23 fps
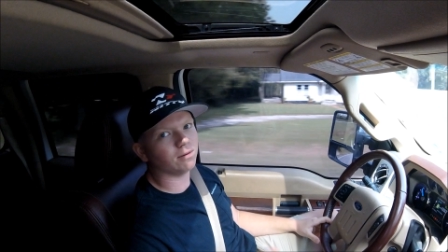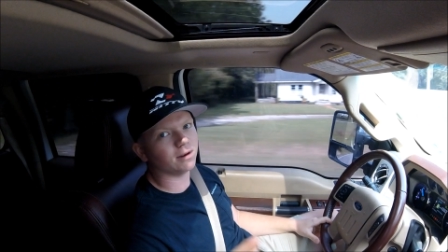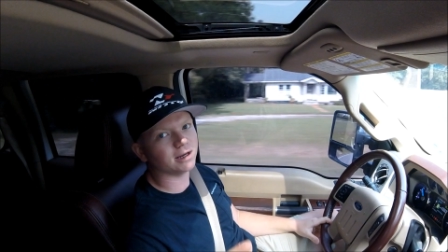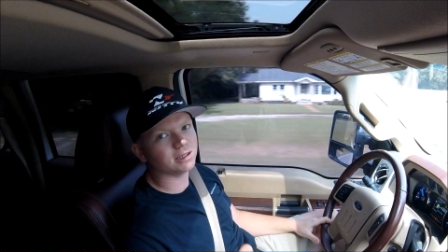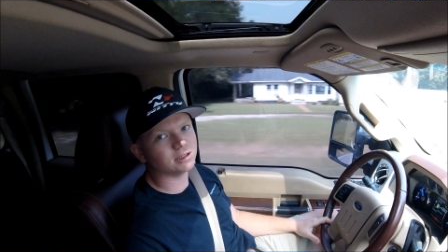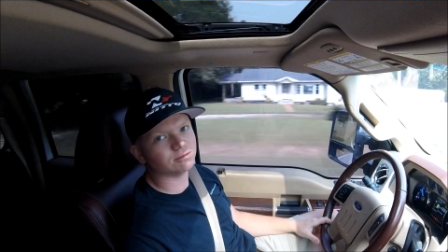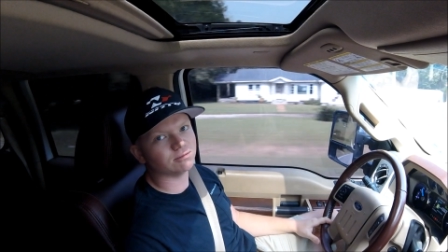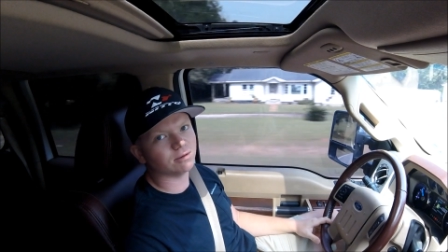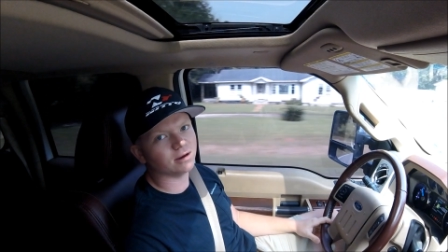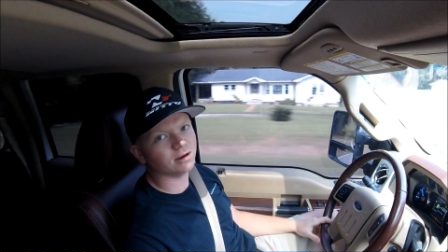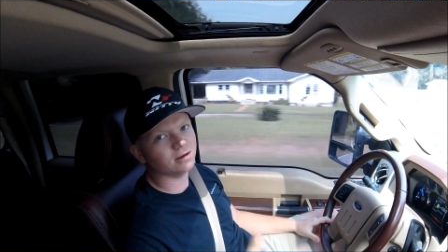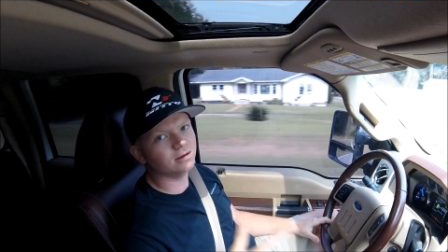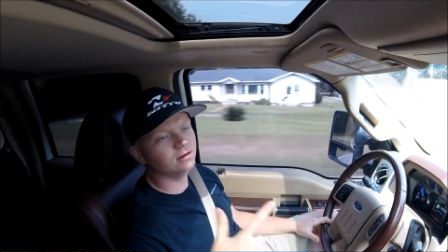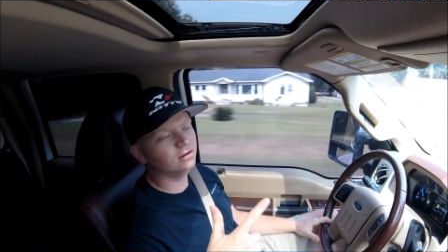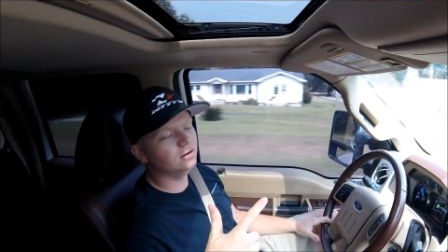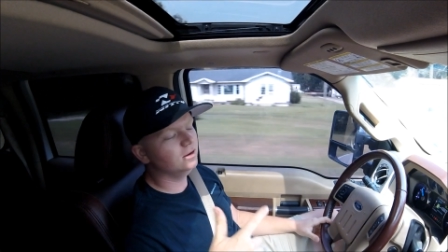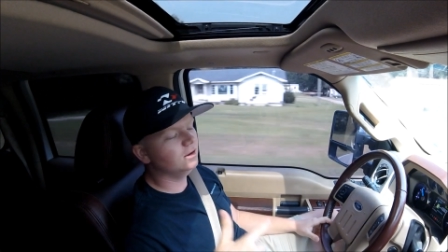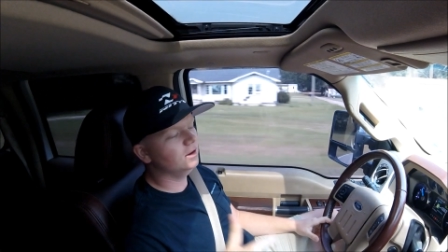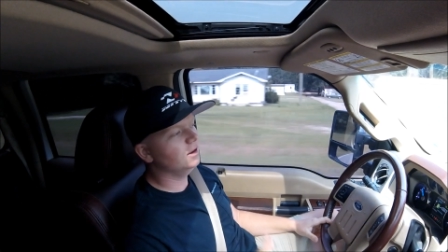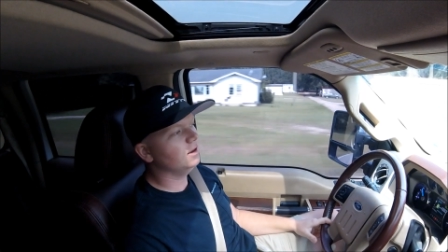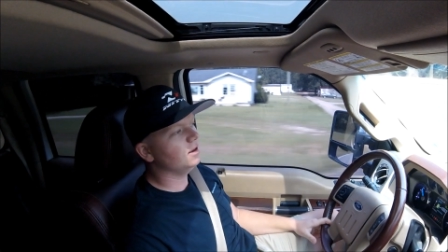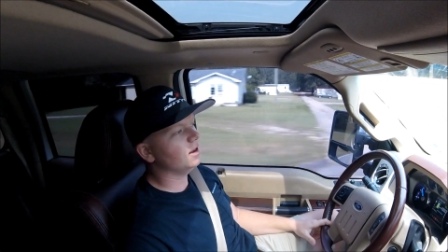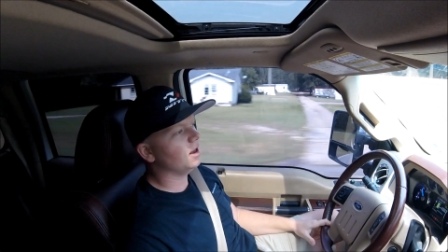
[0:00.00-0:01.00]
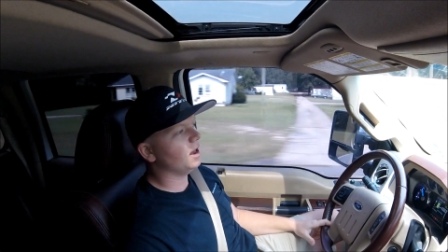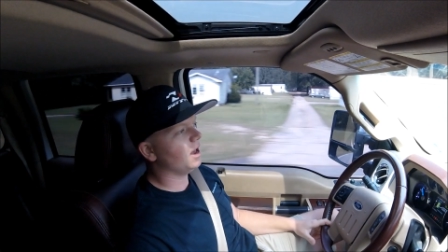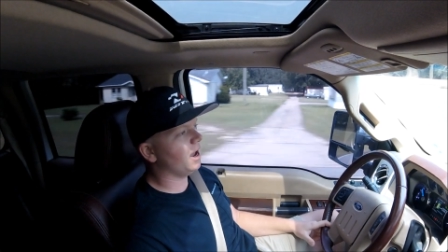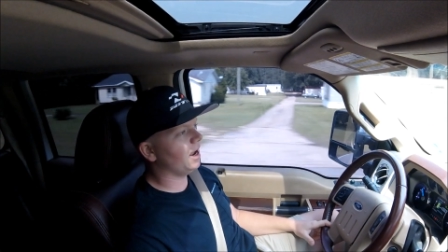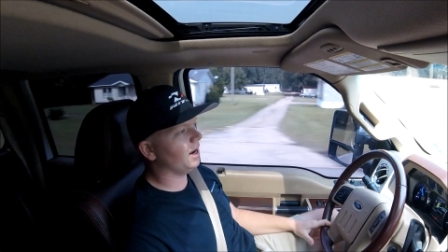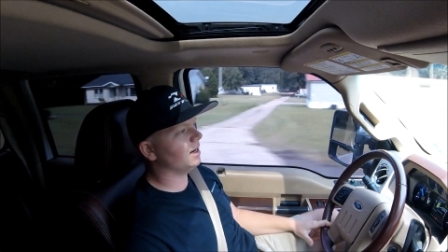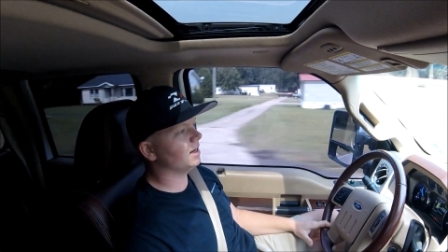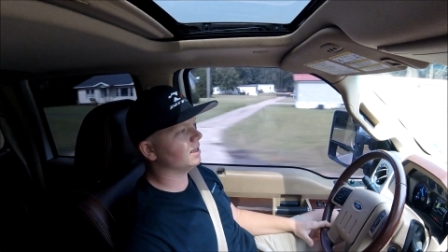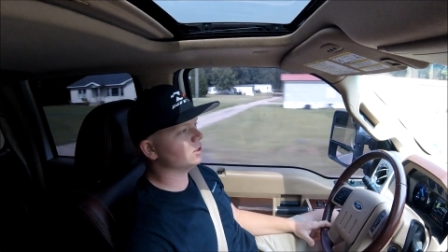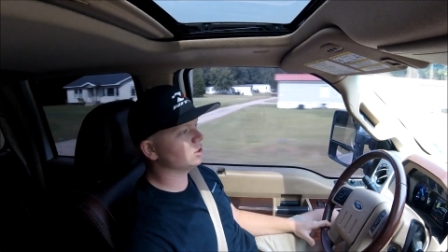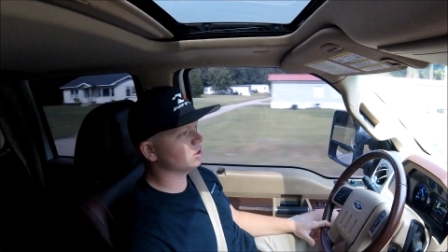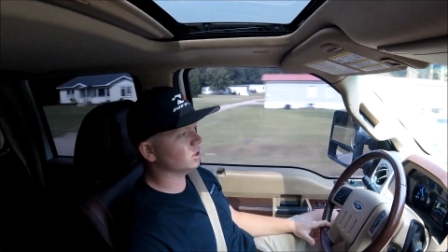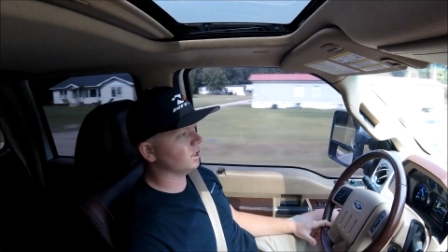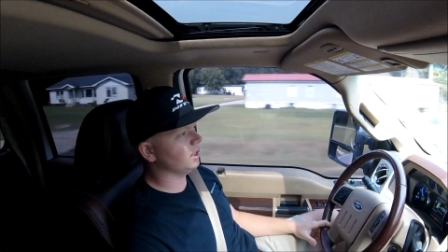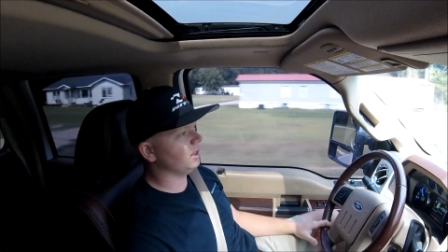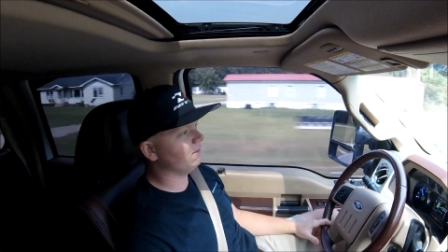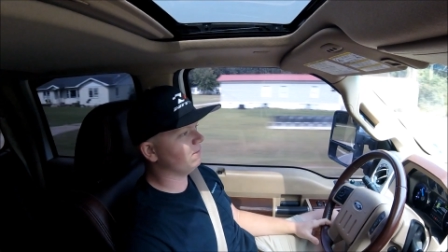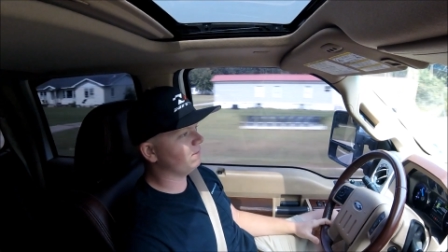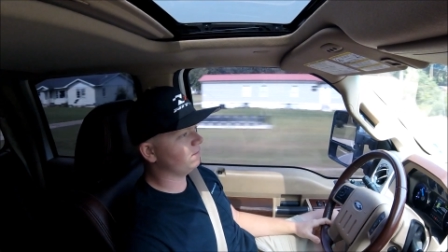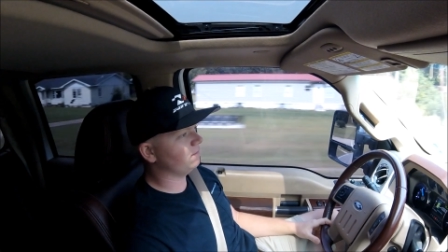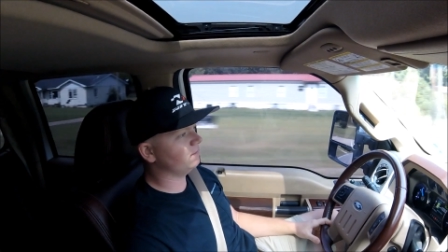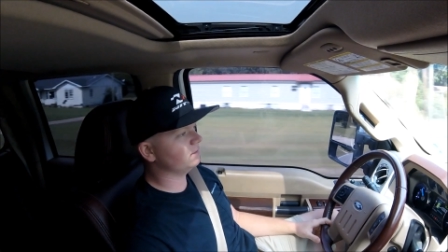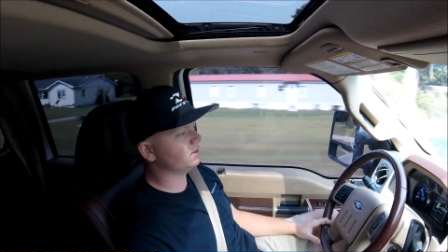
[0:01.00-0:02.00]
replacement 8-inch
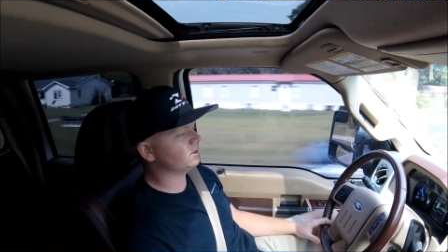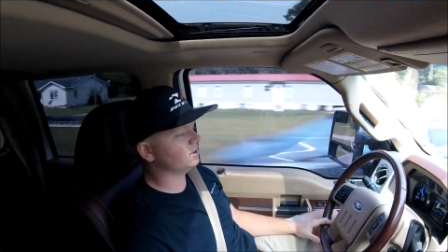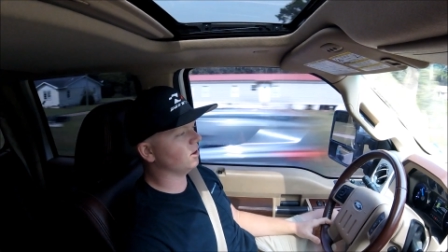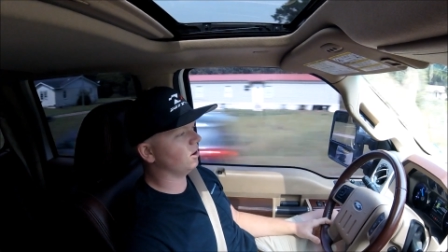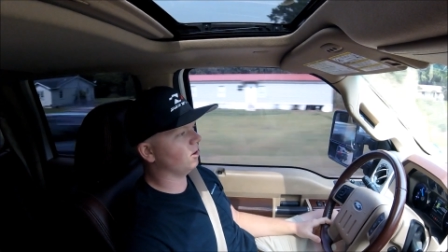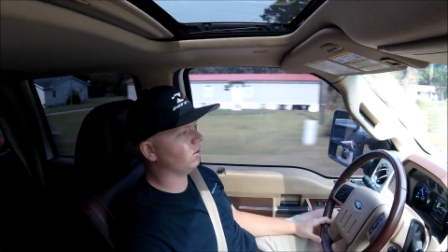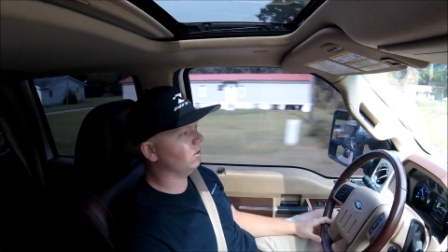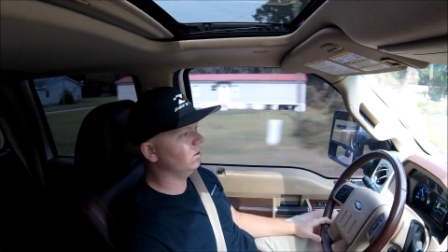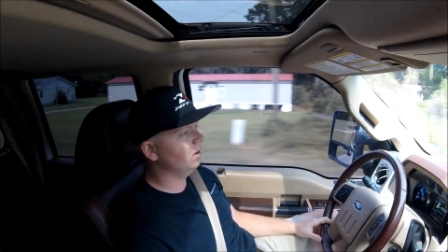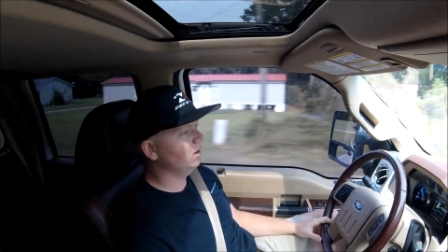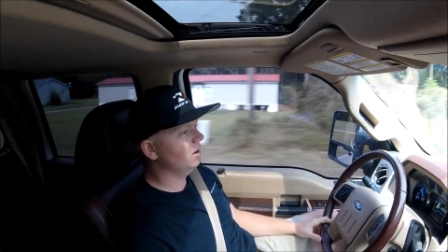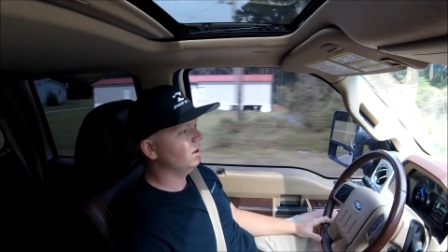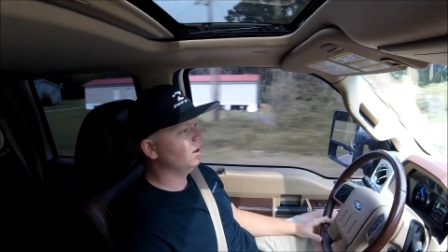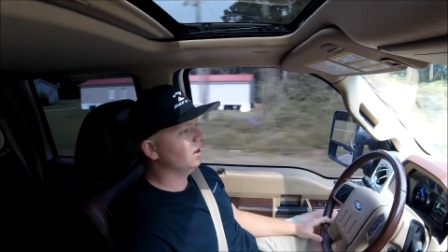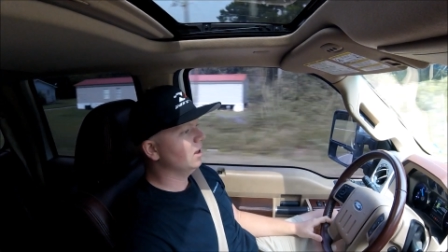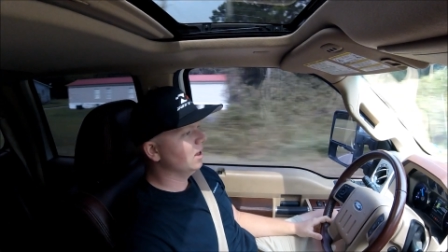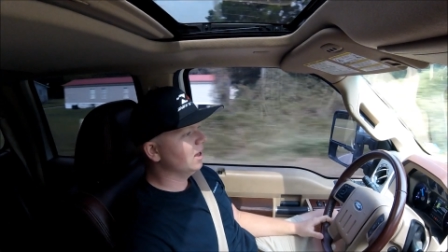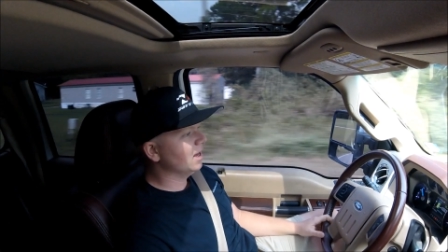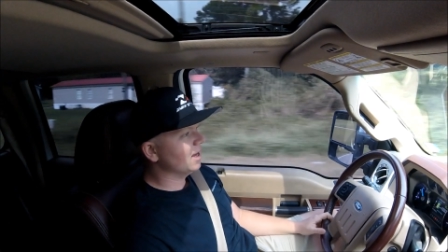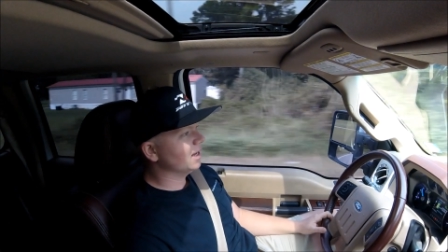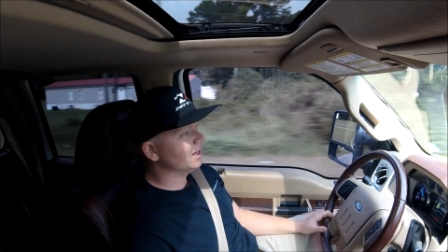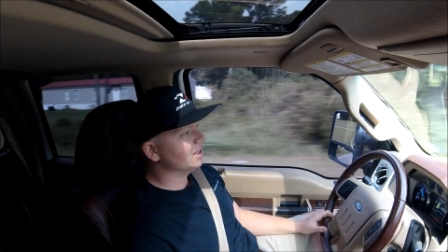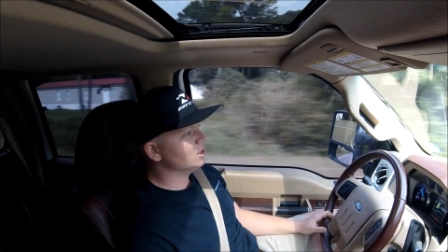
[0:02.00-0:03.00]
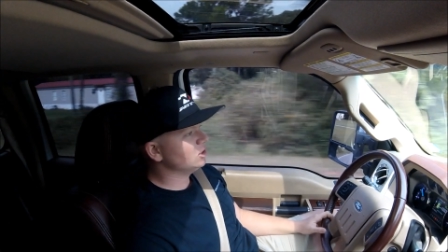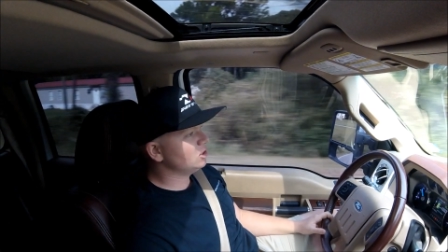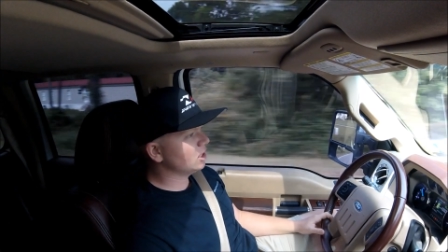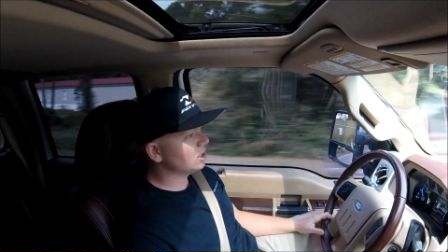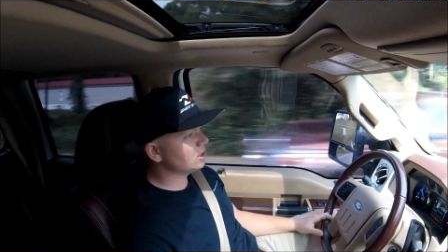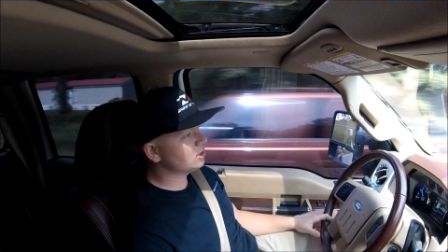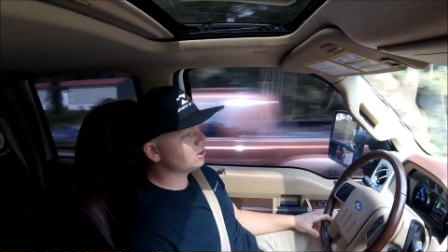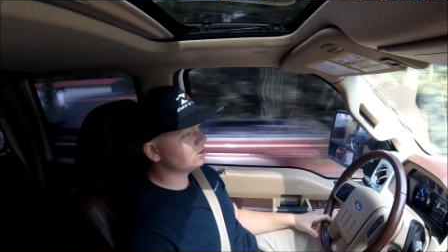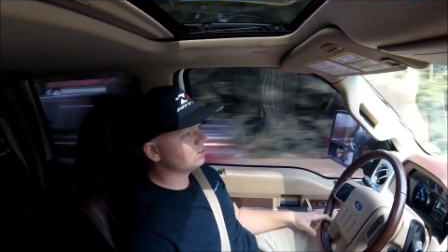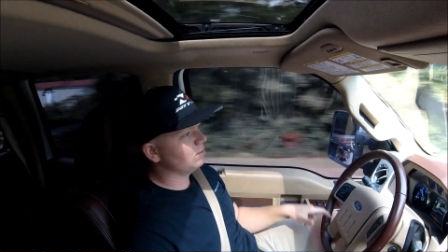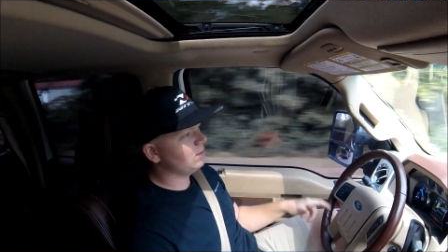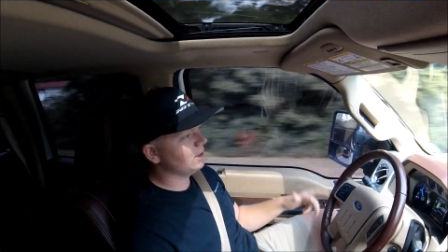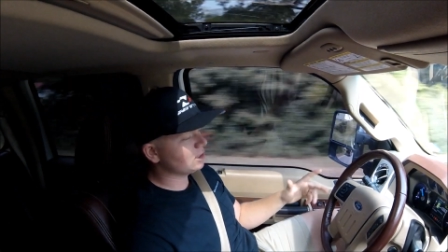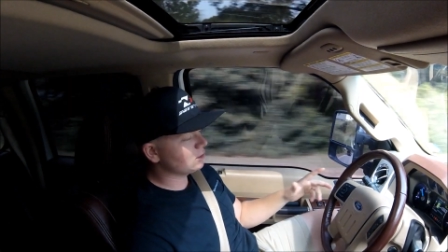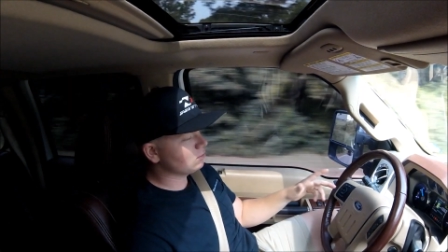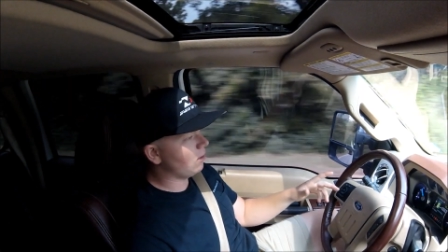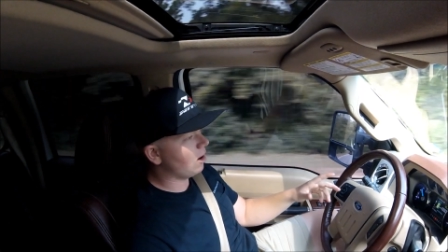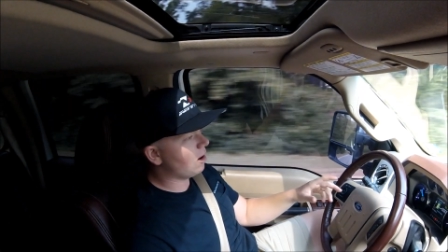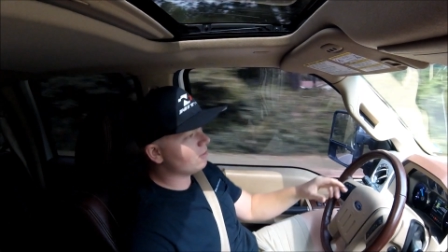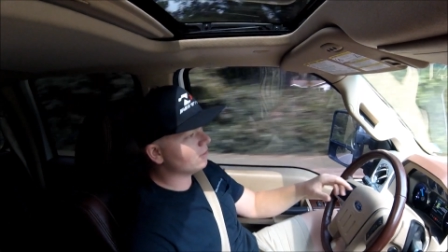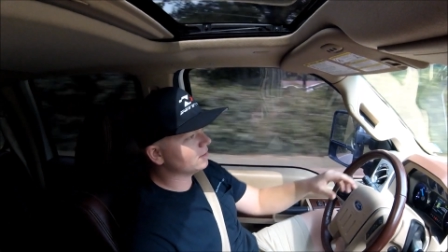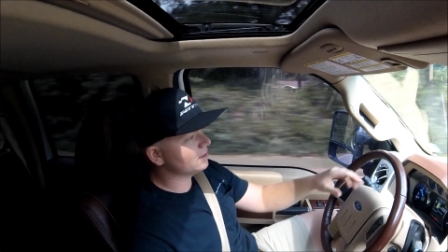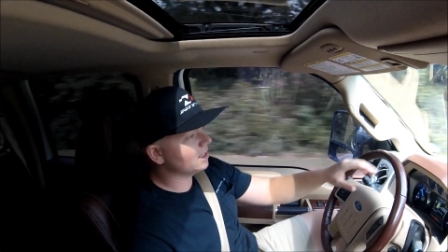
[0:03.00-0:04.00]
leaf. So just be
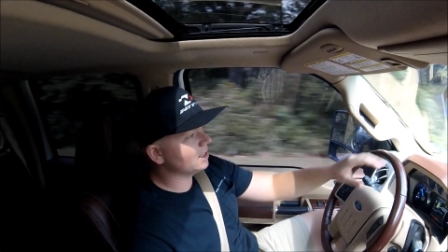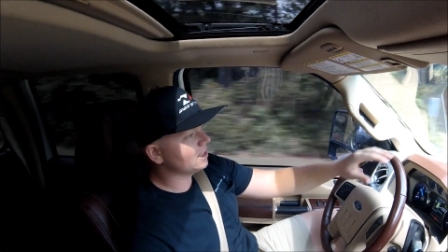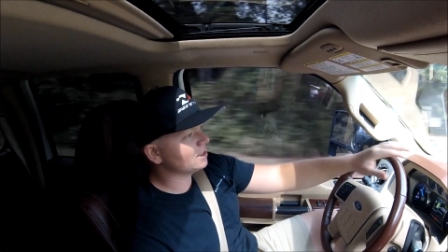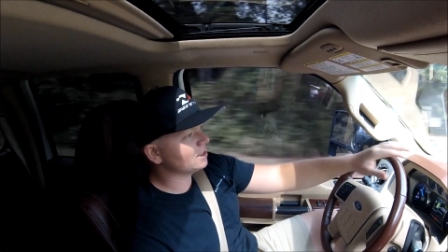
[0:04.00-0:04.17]
smart with